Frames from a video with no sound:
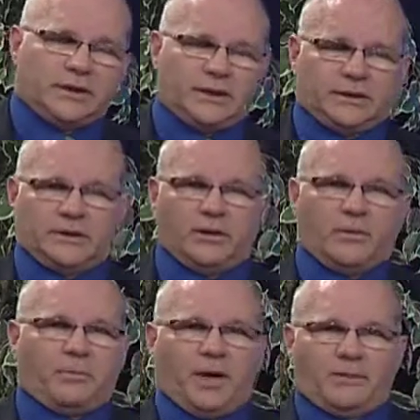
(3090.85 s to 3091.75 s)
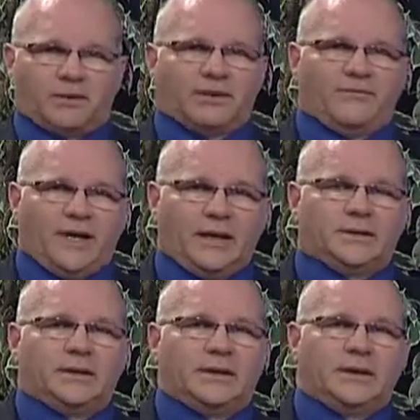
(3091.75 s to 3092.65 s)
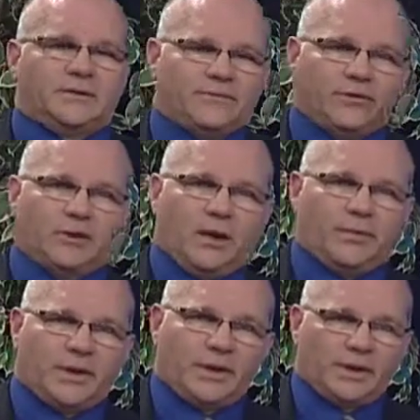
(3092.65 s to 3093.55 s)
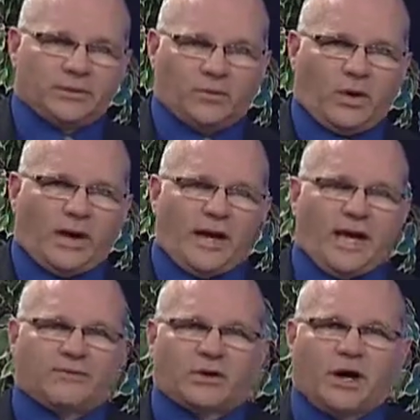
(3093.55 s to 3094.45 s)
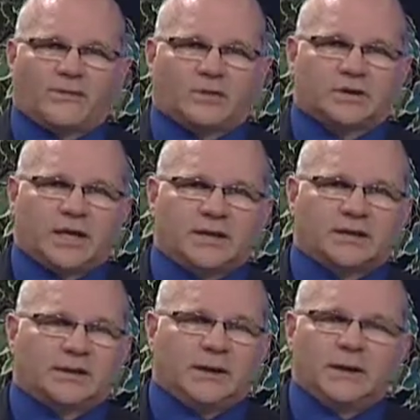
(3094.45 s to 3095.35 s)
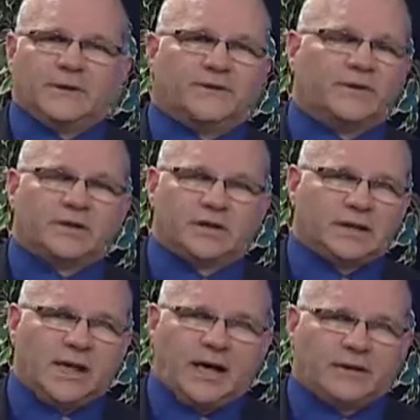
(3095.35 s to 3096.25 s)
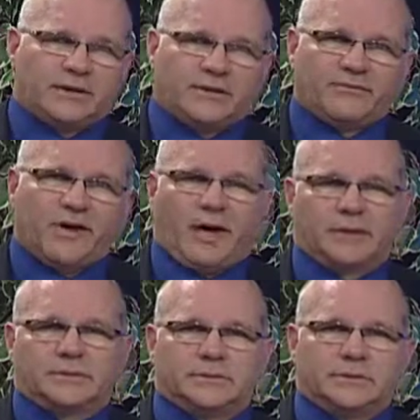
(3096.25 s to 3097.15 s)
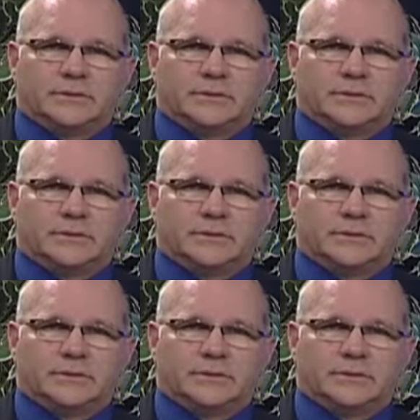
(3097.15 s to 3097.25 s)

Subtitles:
you know, a public event, if you come in and want to have a conversation, they'll kick you out of the event.